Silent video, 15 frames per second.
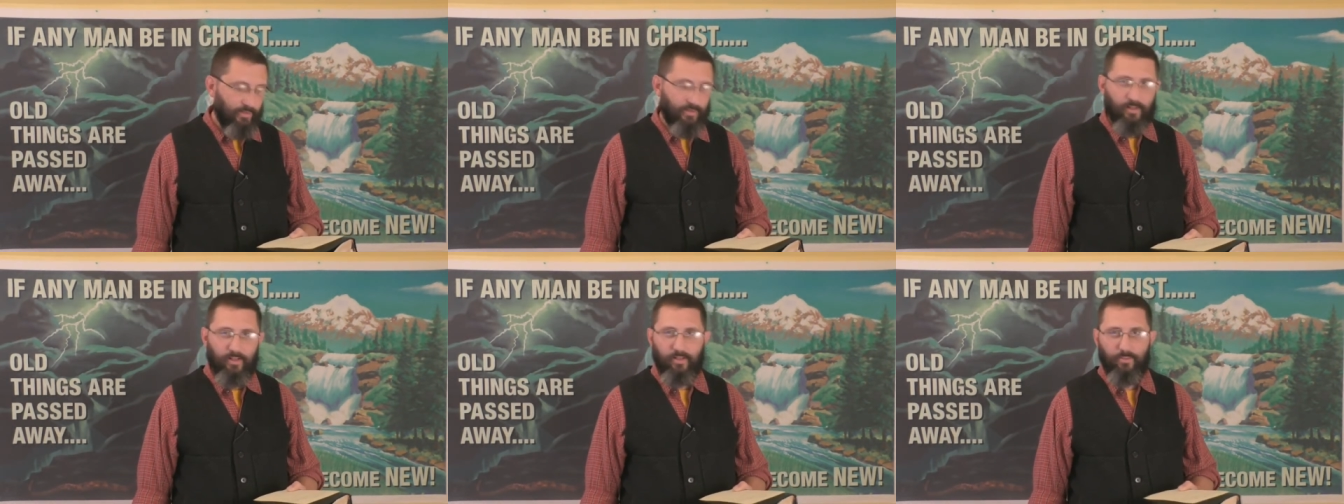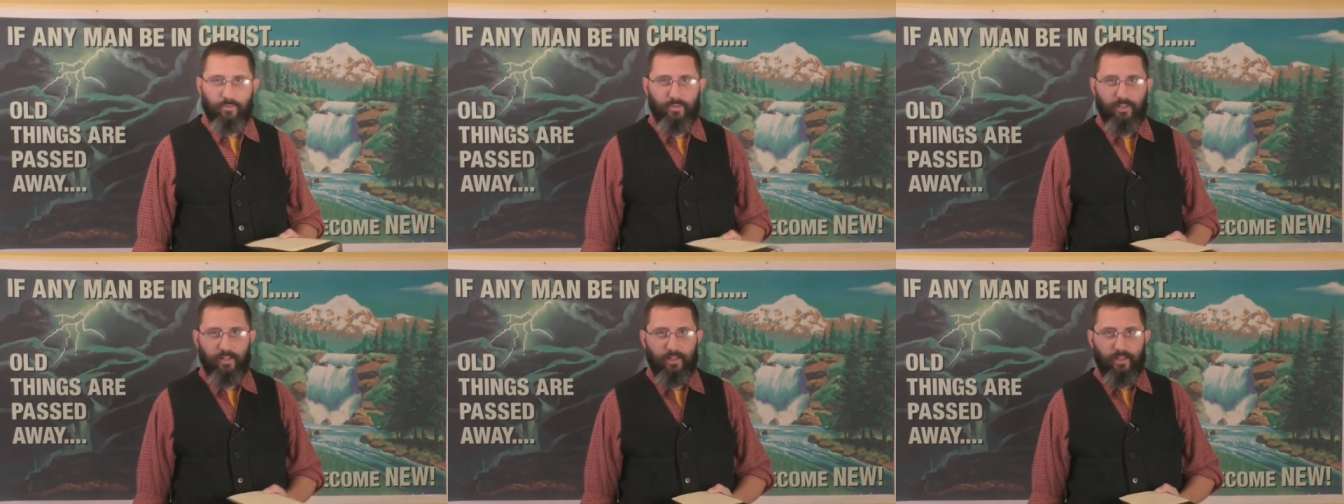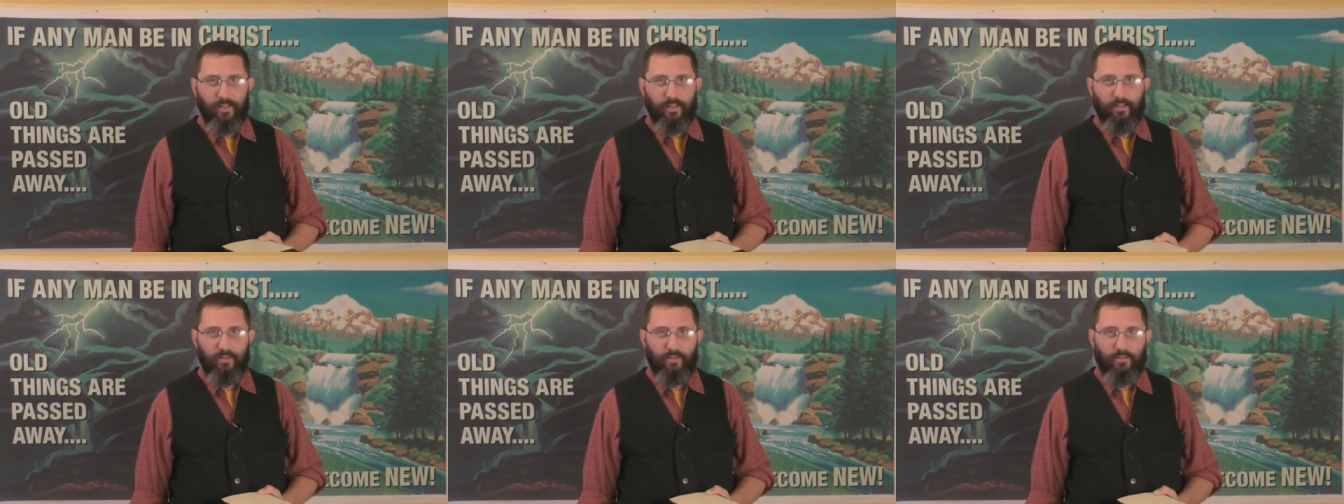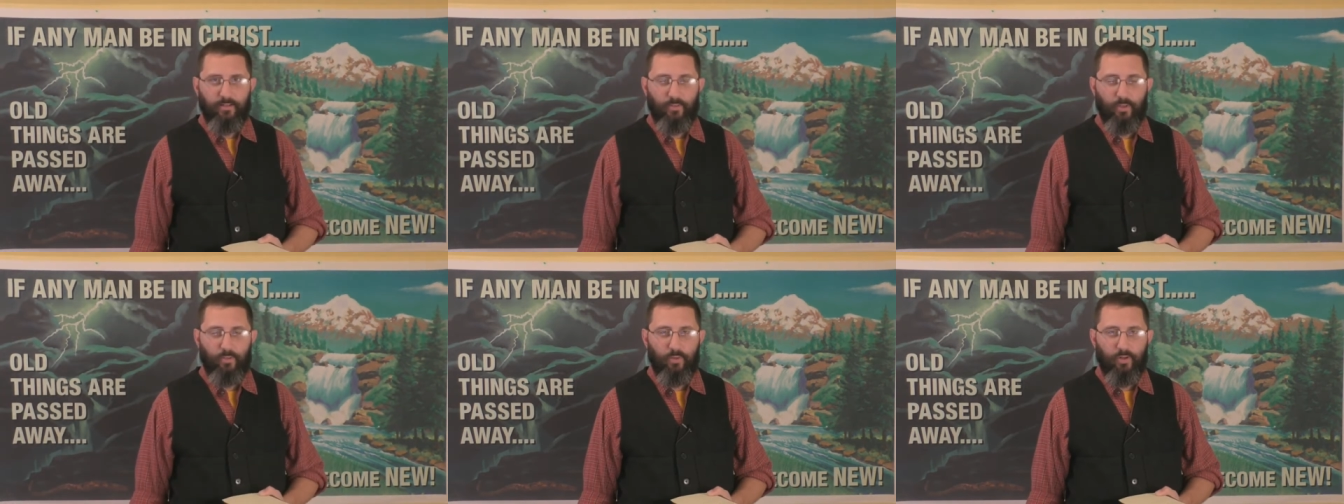you know, in other words, I, I
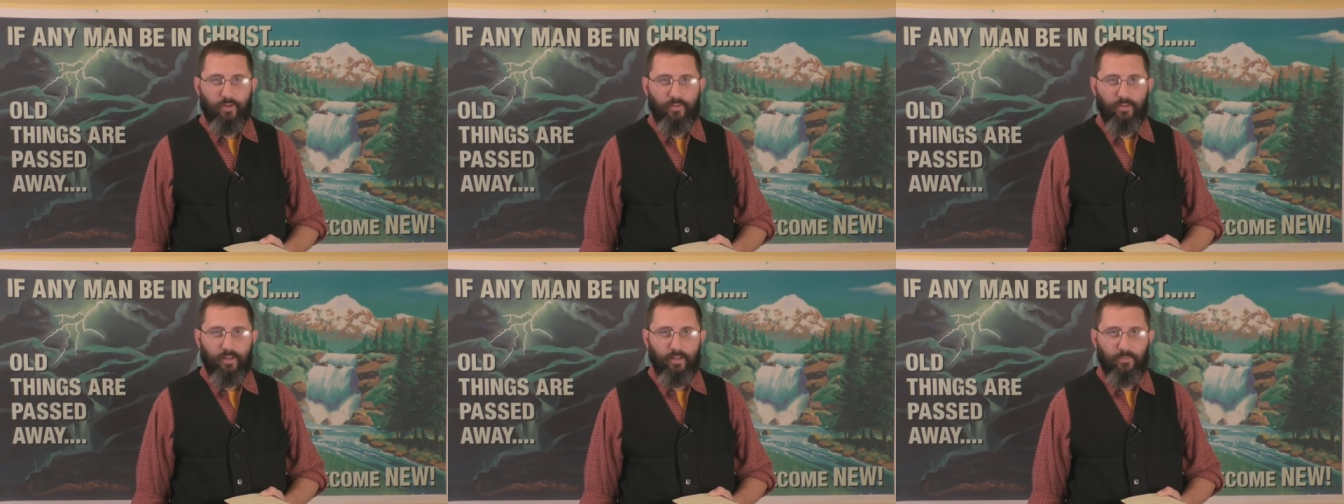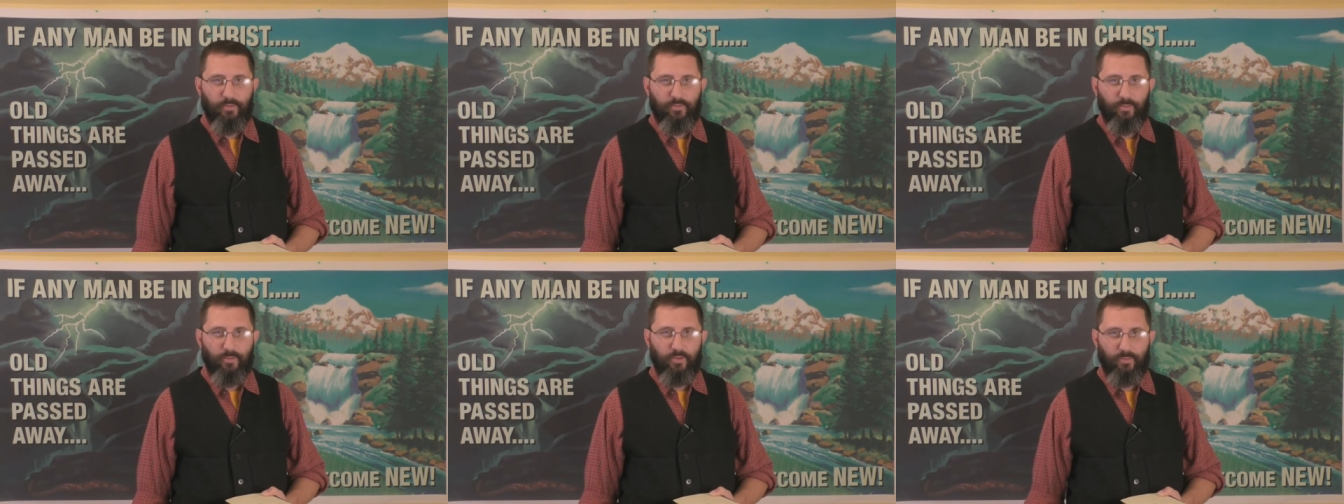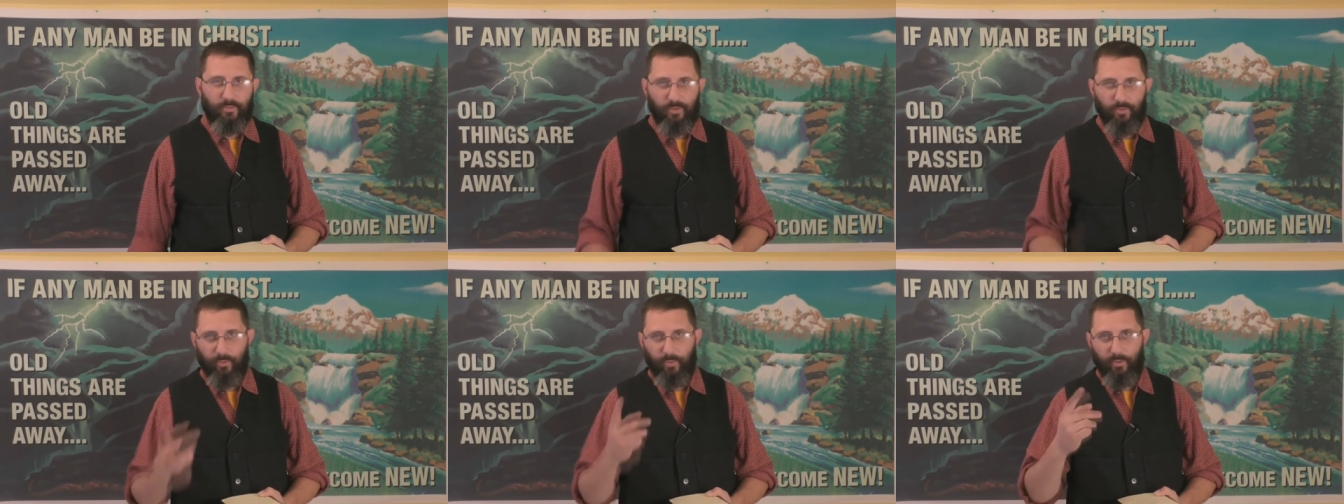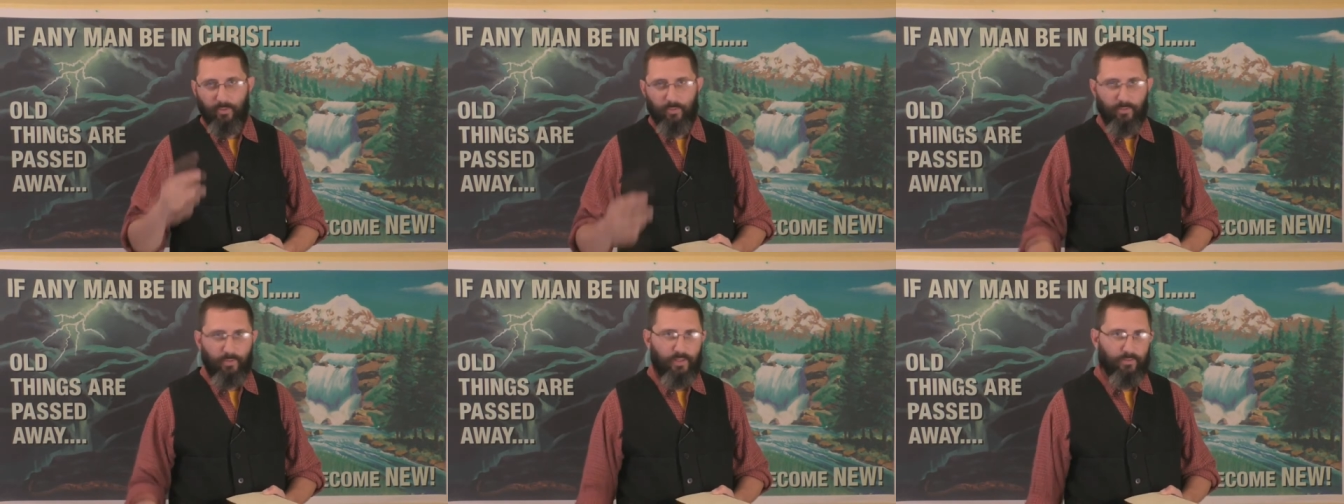quit working there before some of you were,
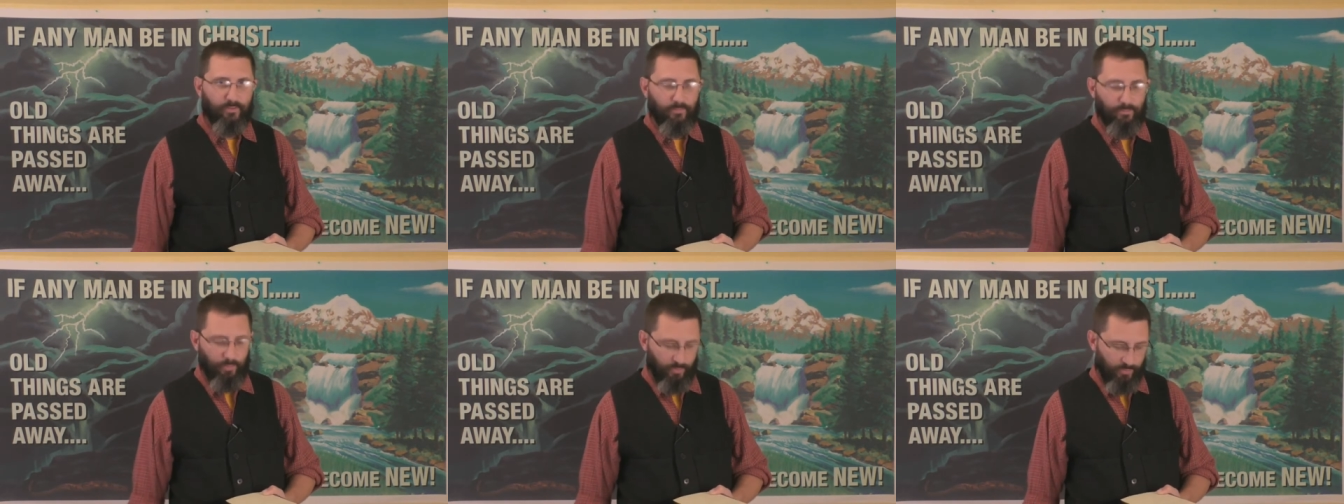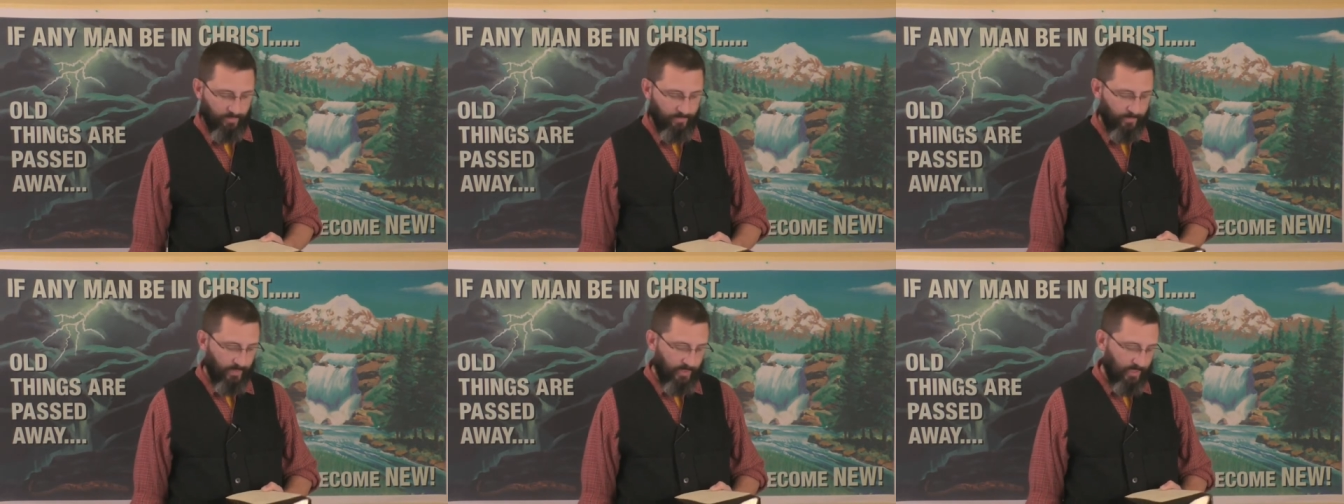were even born.